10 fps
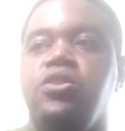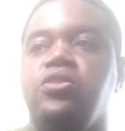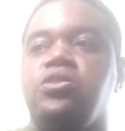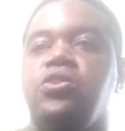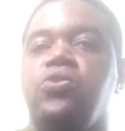
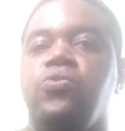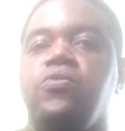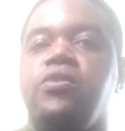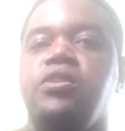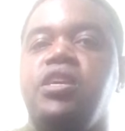So,
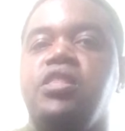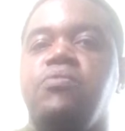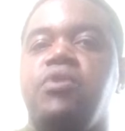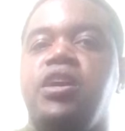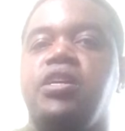
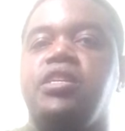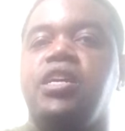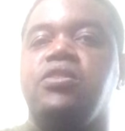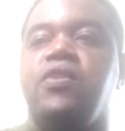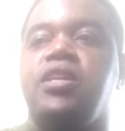anyway,
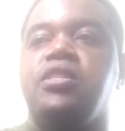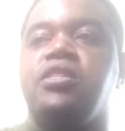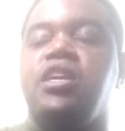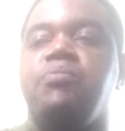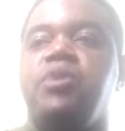that's all I have to
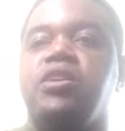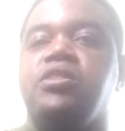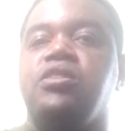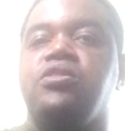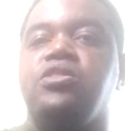say
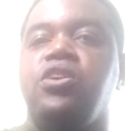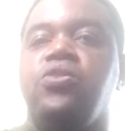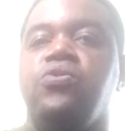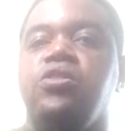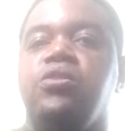about this
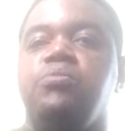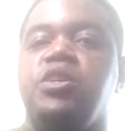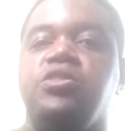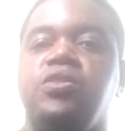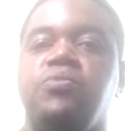show.
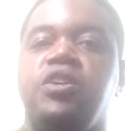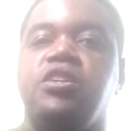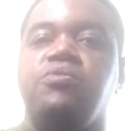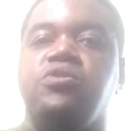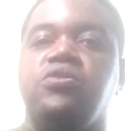Make sure you wait,
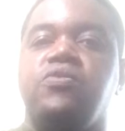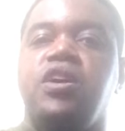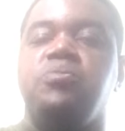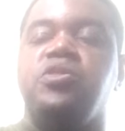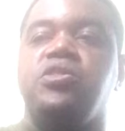comment,
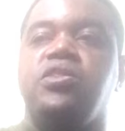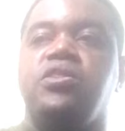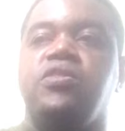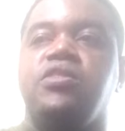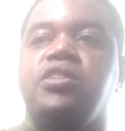subscribe, please turn on
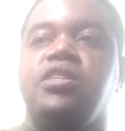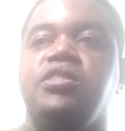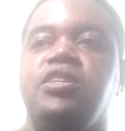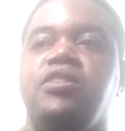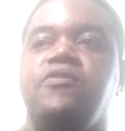the notification,
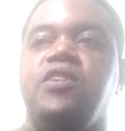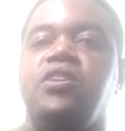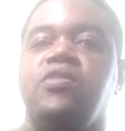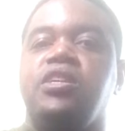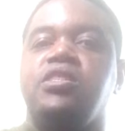share this
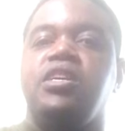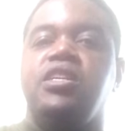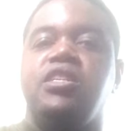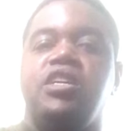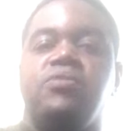video, and I'll see you
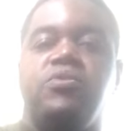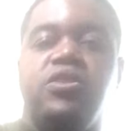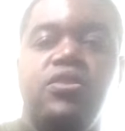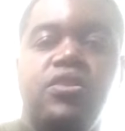on the next one.